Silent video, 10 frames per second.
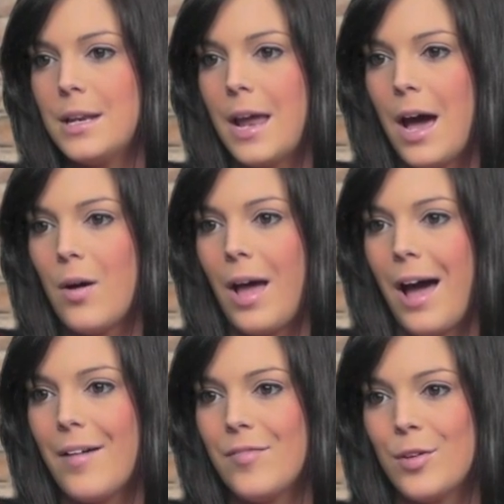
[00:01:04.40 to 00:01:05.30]
now I
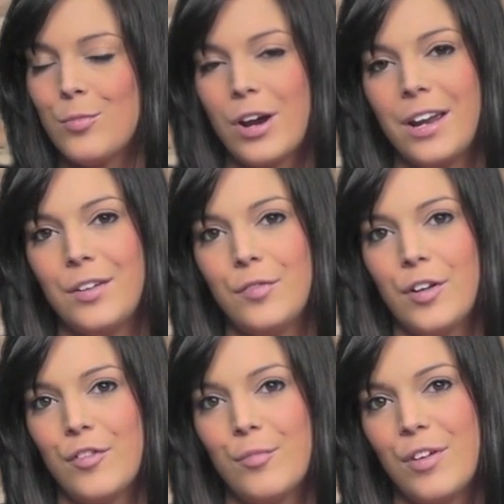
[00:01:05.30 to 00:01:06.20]
have them right in
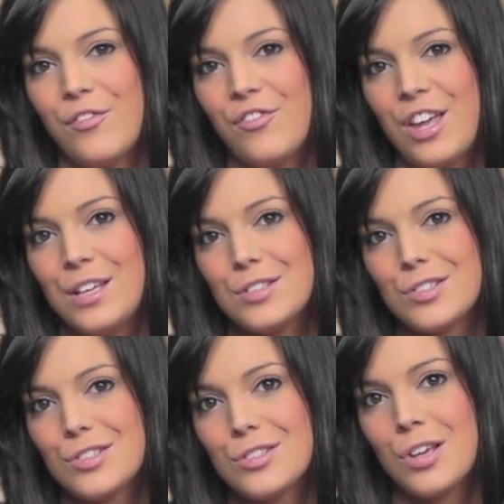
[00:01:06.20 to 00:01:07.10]
front of my
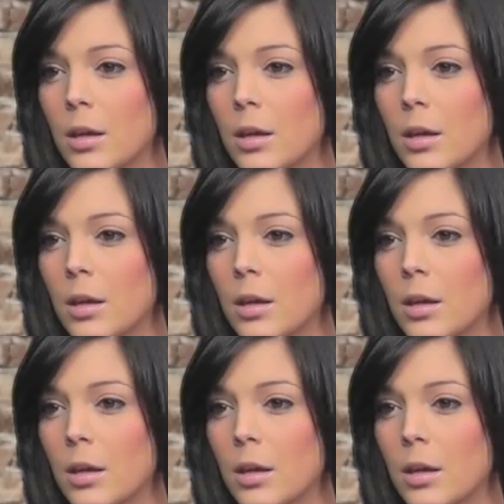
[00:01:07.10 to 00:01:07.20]
face.